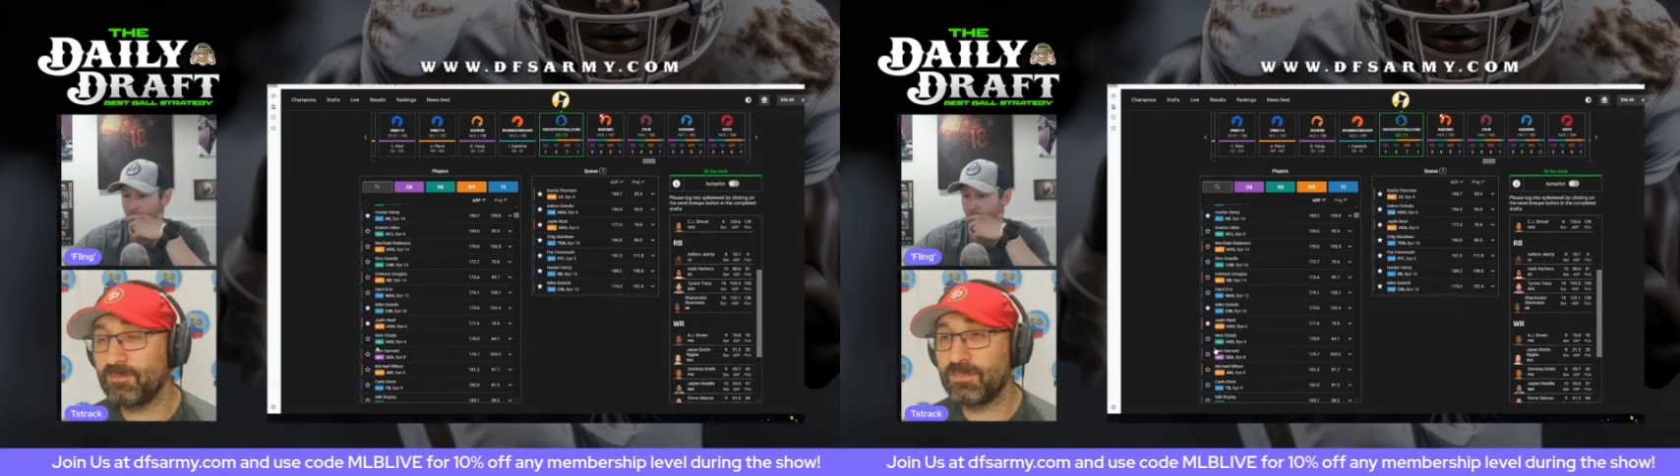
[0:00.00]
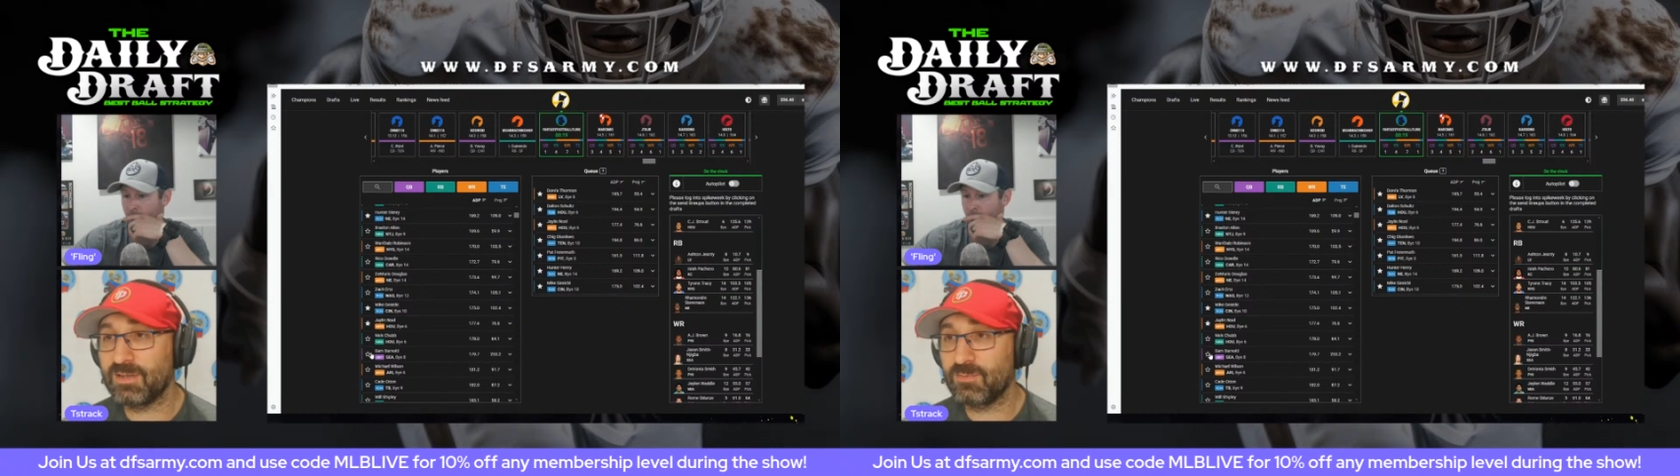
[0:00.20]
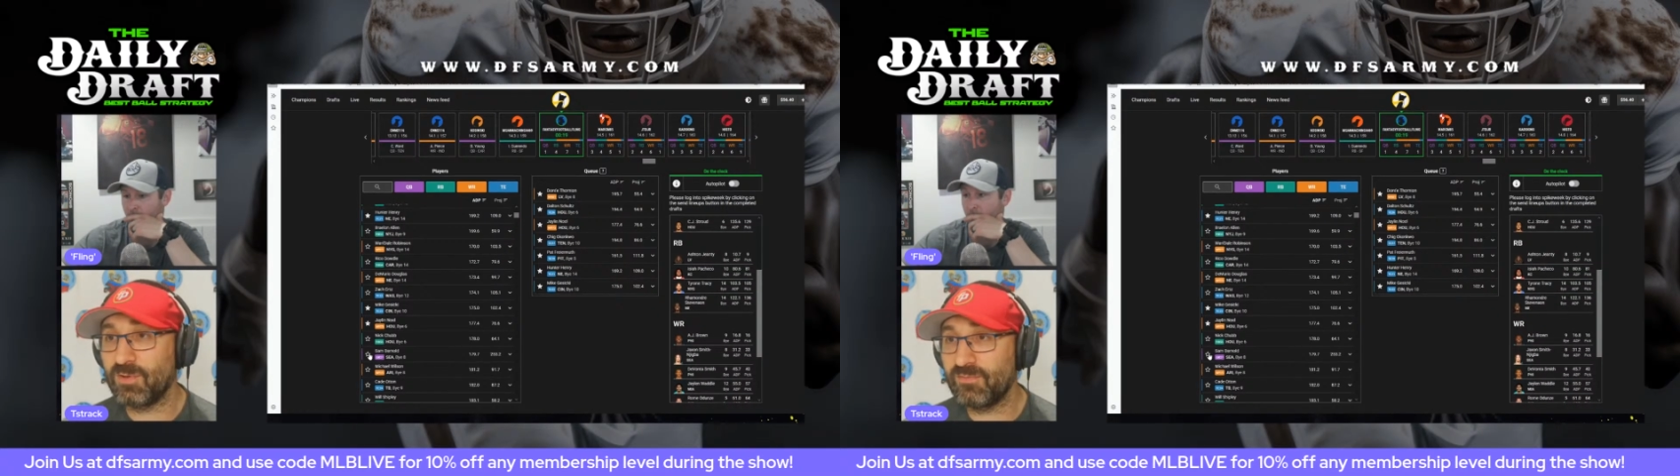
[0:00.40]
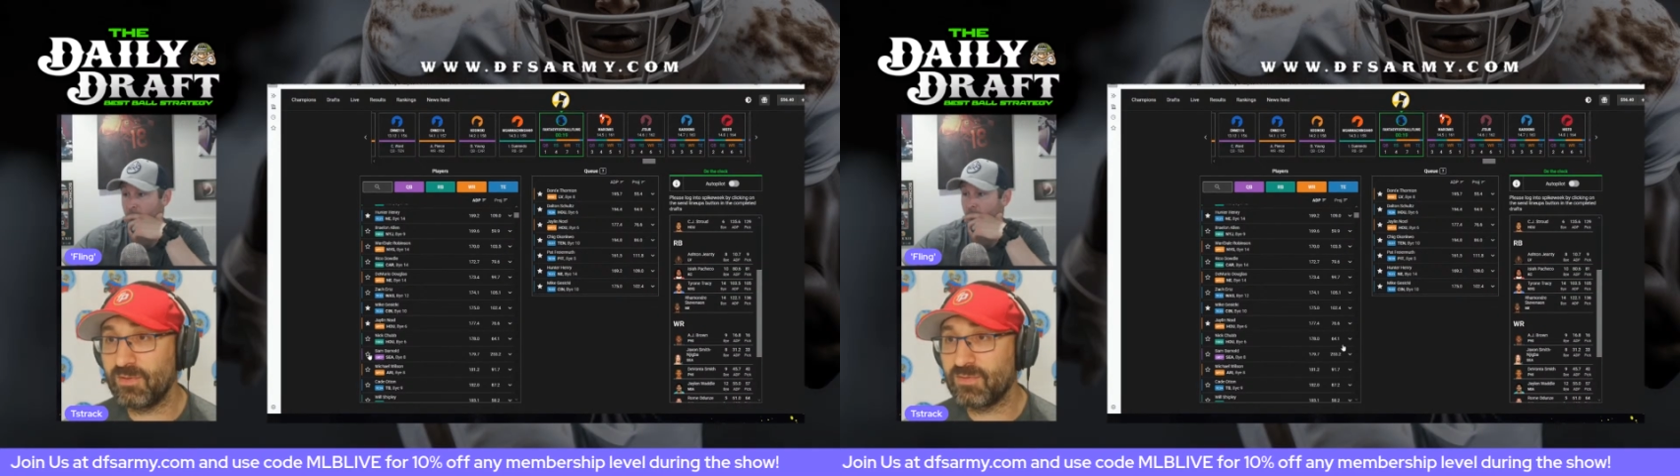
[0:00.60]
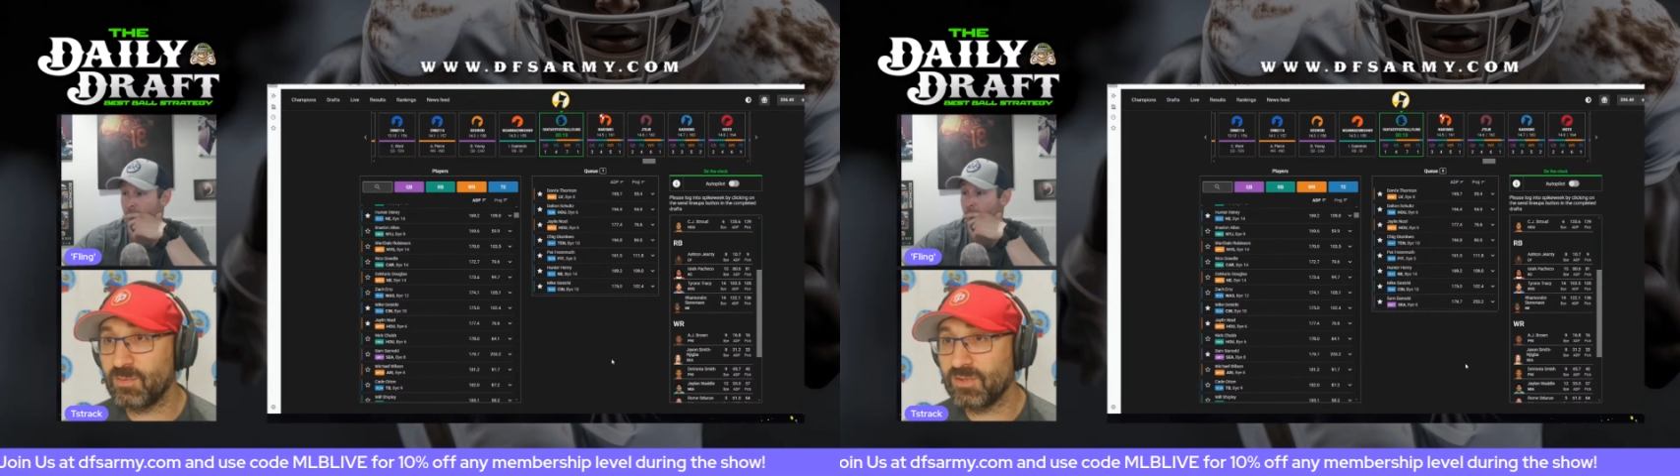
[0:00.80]
pick
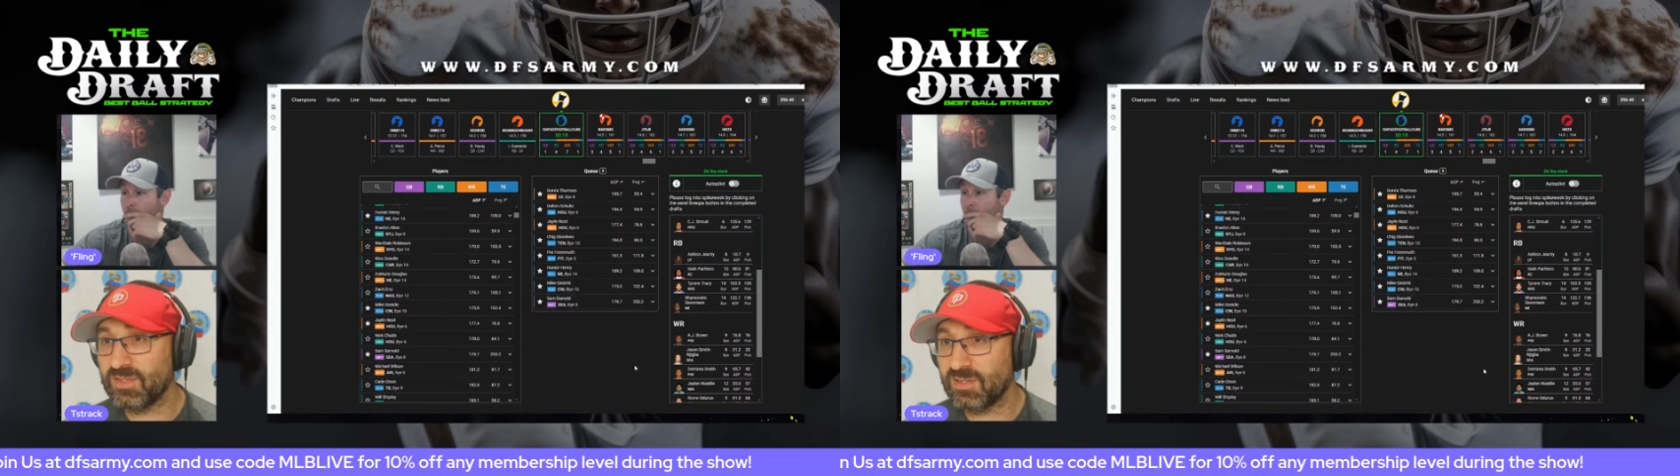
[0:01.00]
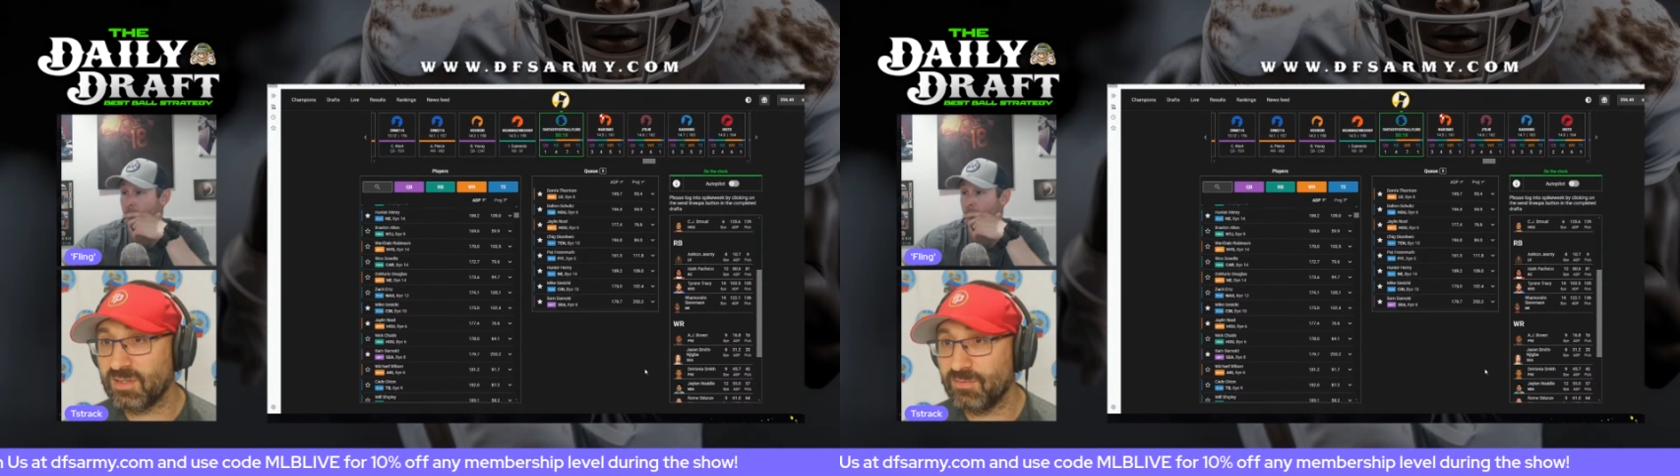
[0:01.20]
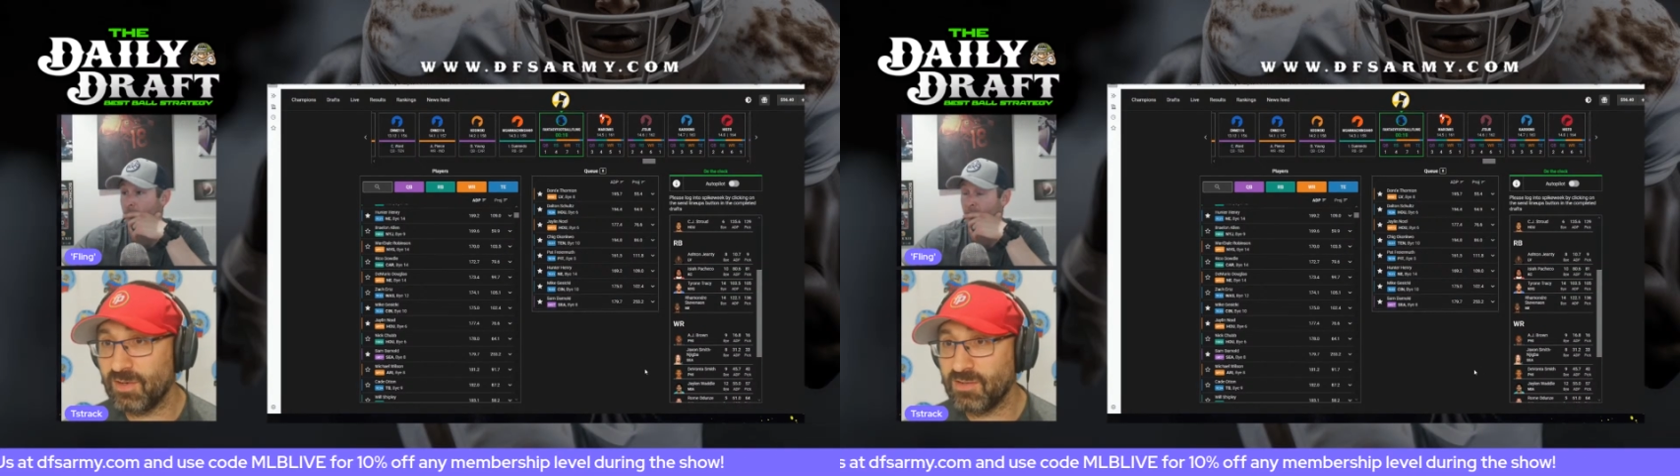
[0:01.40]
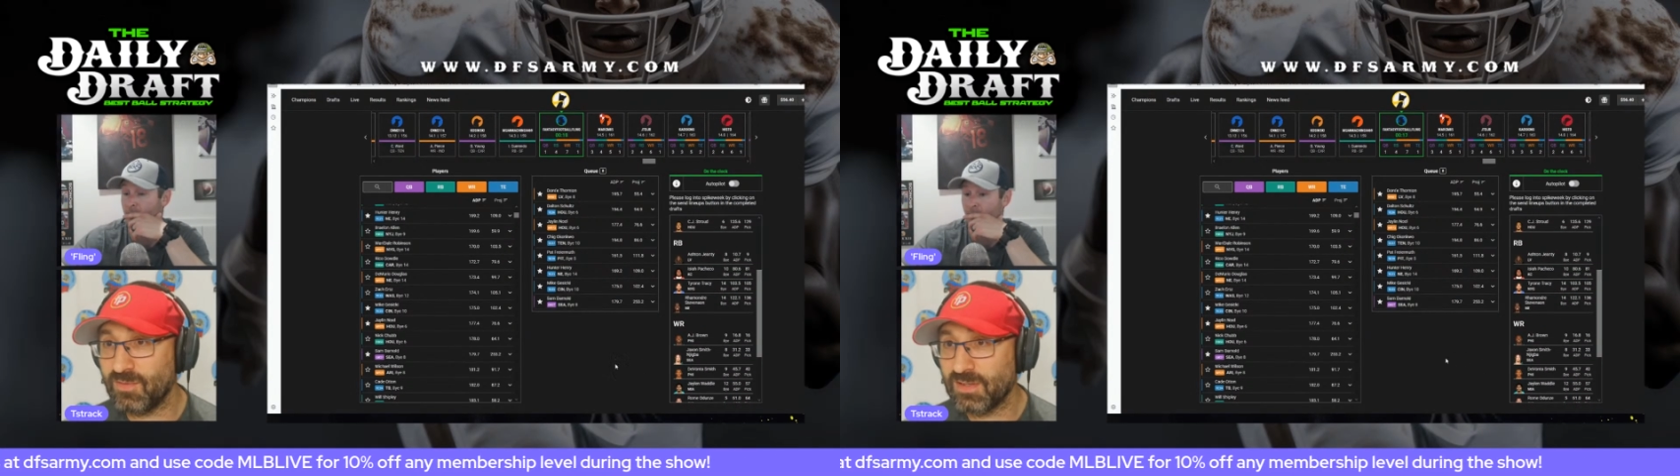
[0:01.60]
150, 160 range,